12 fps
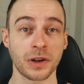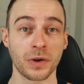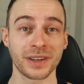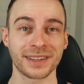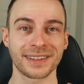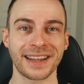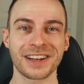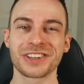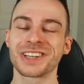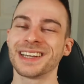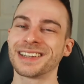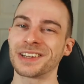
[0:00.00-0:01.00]
Code
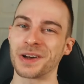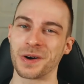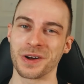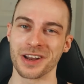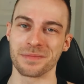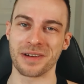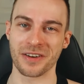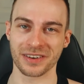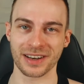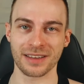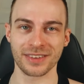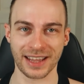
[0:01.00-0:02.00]
extension is all about
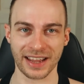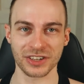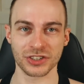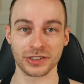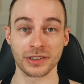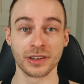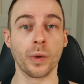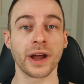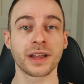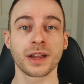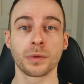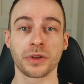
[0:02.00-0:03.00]
navigation.
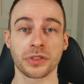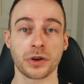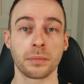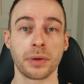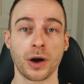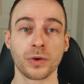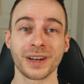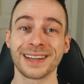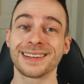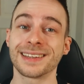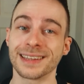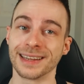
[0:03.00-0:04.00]
Working with
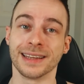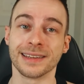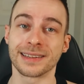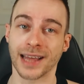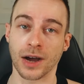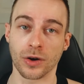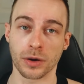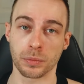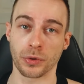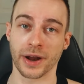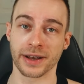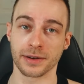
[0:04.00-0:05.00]
components is our
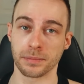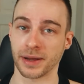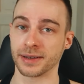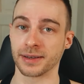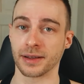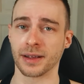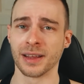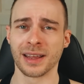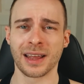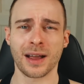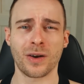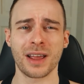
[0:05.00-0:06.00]
bread and butter.
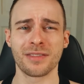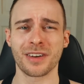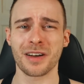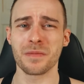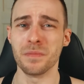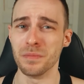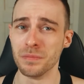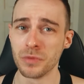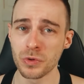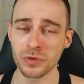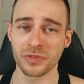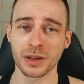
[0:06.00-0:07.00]
However,
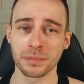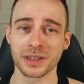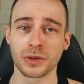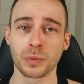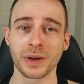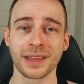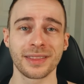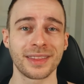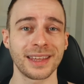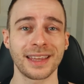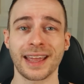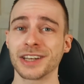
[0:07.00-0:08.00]
moving between
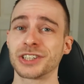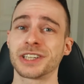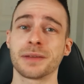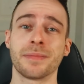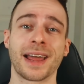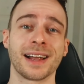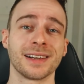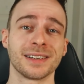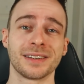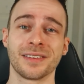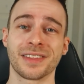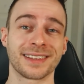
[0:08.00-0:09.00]
the
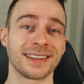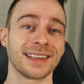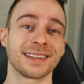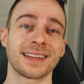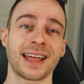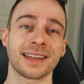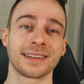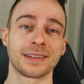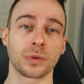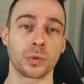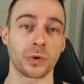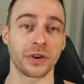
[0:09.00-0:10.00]
HTML, the CSS,
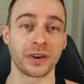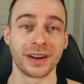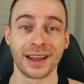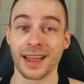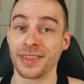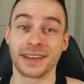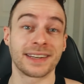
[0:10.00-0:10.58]
or the